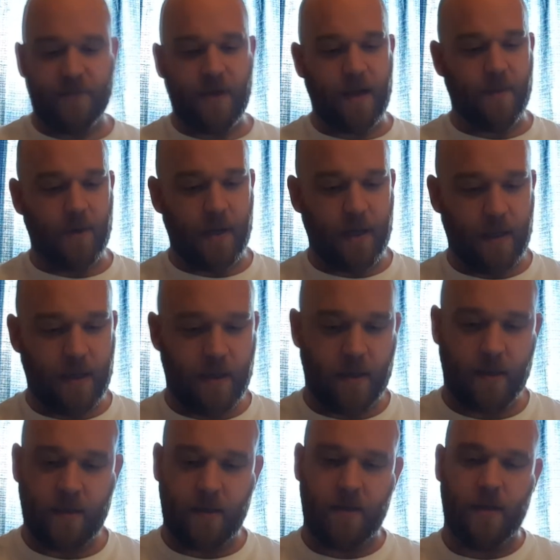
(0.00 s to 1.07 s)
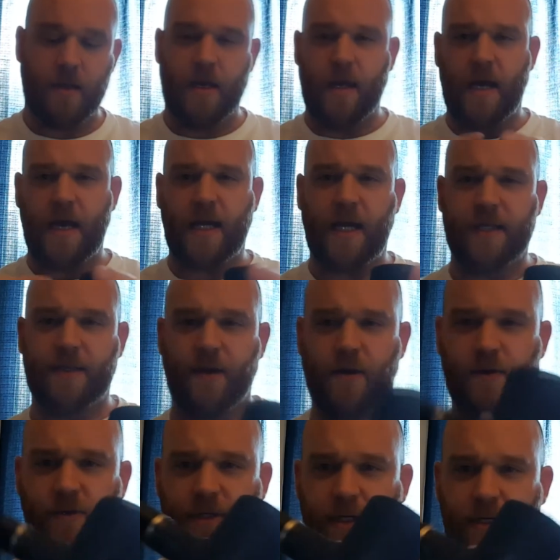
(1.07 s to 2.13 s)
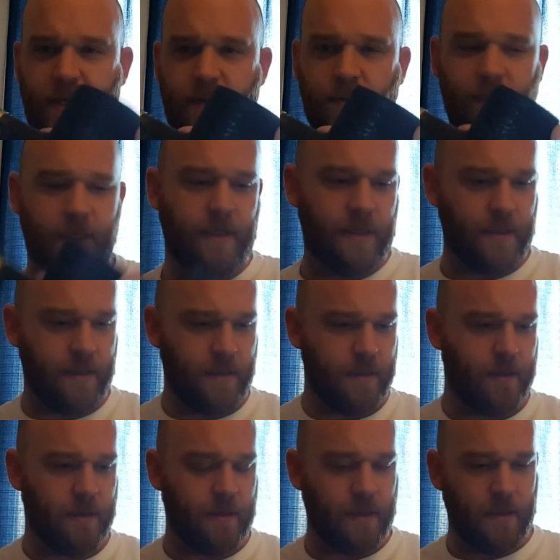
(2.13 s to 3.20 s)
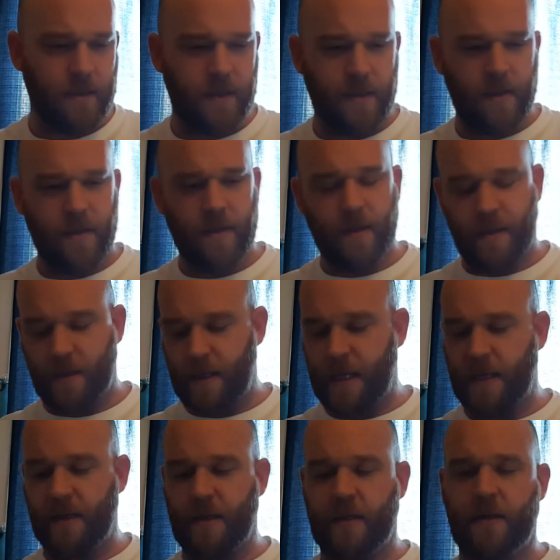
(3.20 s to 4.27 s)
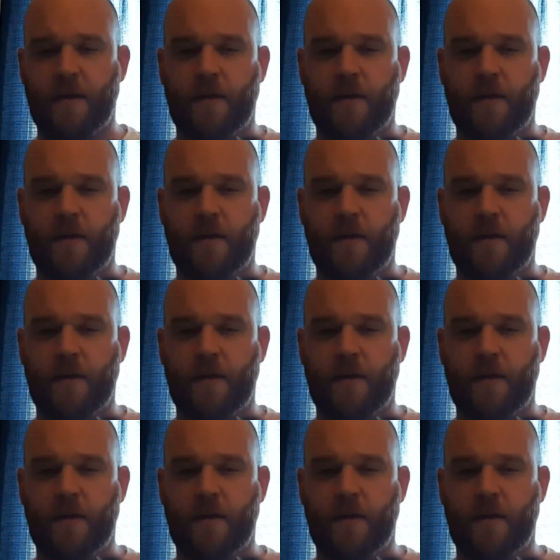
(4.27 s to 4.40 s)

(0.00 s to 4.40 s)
got my, I got the OG Dublin. And